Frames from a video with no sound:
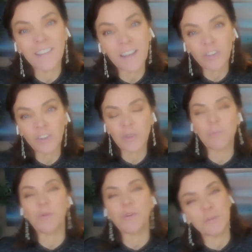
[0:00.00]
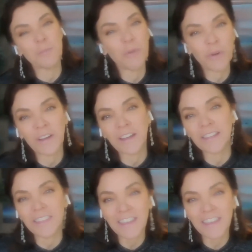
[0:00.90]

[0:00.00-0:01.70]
such an important point.